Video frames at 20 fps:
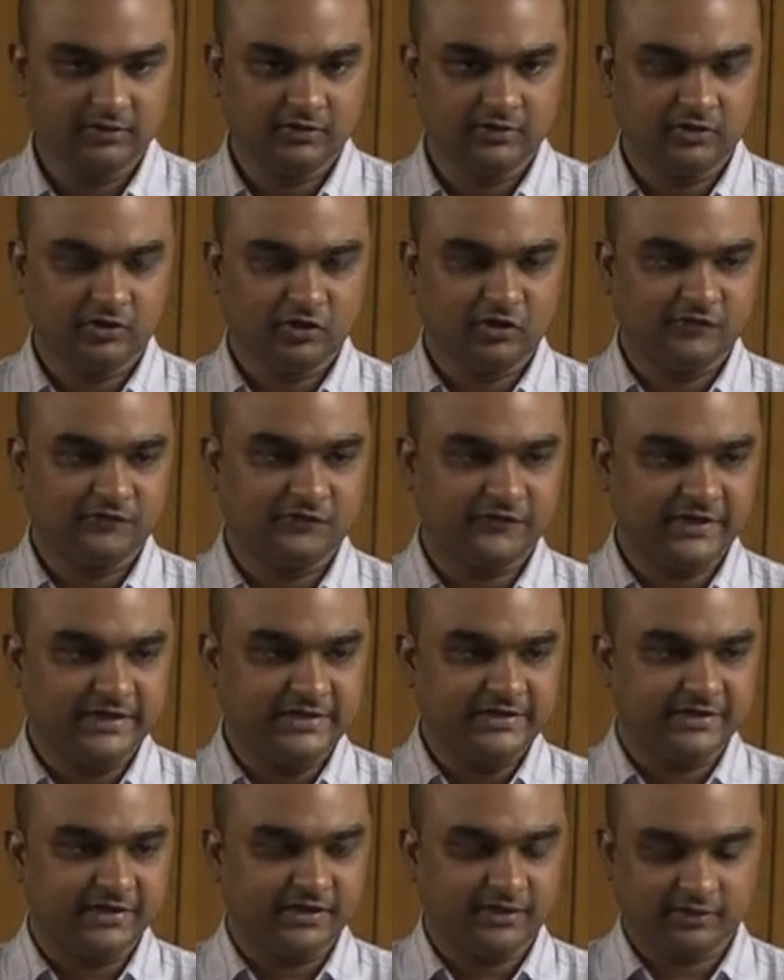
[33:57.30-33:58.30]
of
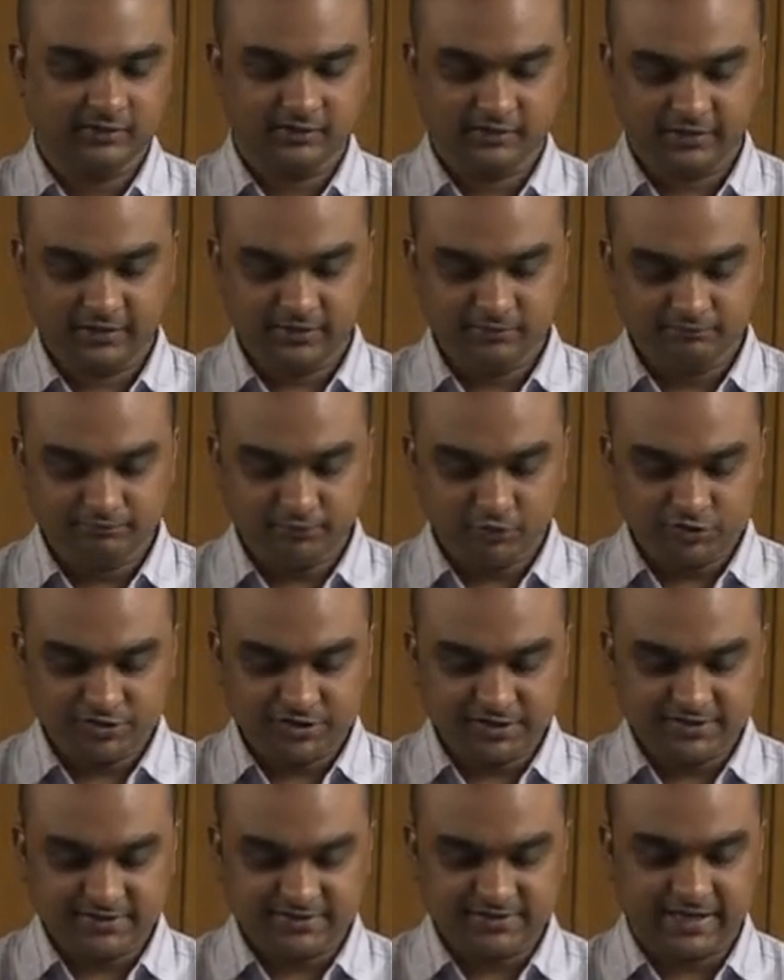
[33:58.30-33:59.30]
India
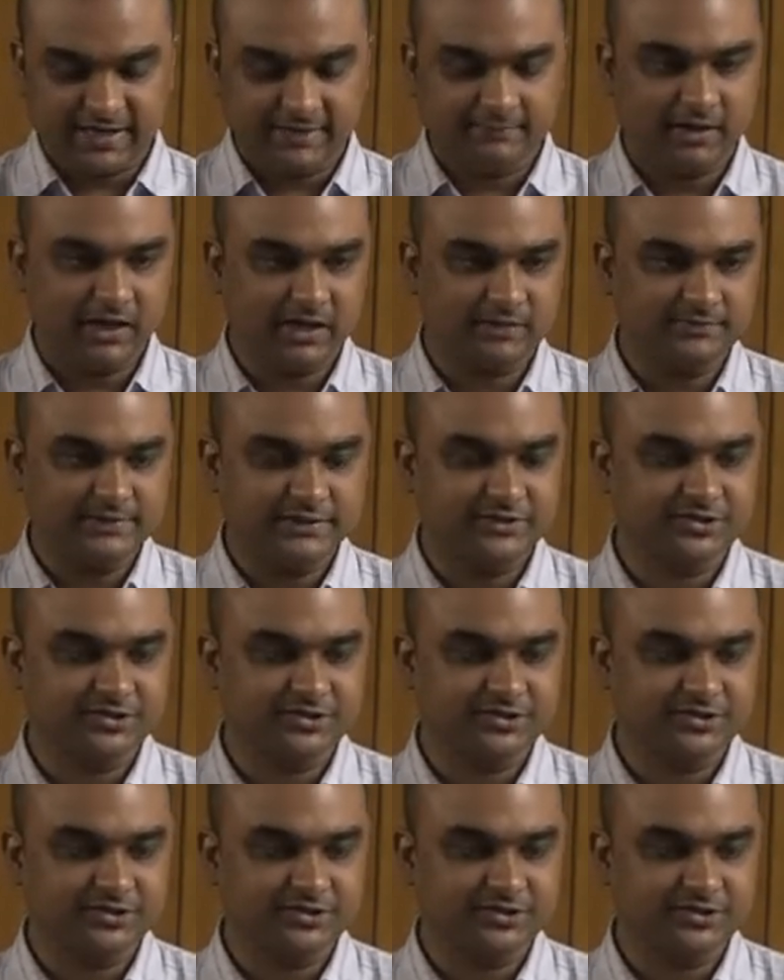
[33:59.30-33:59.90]
imposes MRP